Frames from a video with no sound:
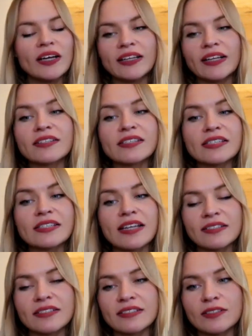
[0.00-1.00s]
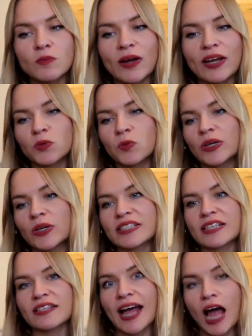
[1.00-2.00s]
that stand in the way towards
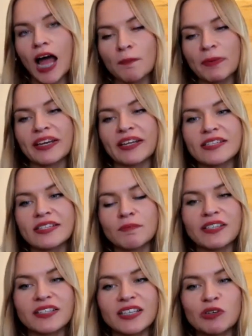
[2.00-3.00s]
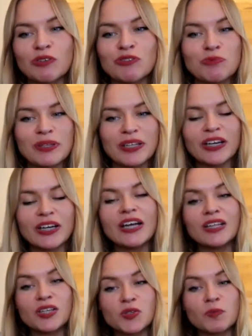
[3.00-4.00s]
that happiness. Because here with Jupiter,
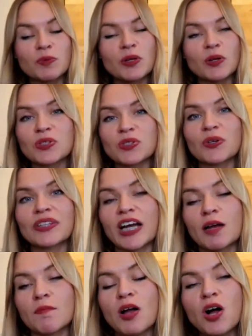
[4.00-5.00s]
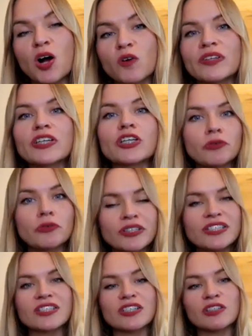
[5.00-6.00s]
this could be also a time of
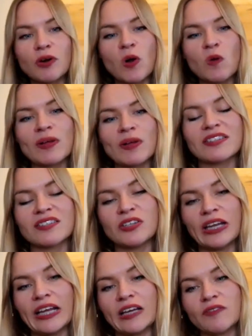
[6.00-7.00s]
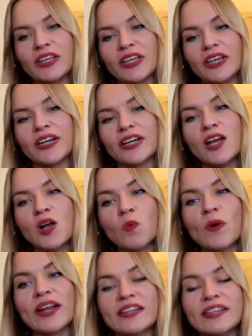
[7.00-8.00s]
increased romance in your life here
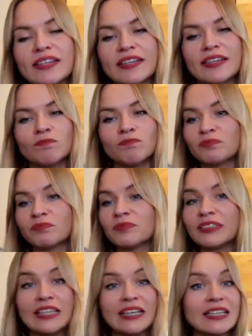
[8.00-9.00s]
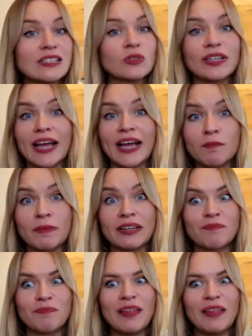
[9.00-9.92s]
when. Um, things could happen.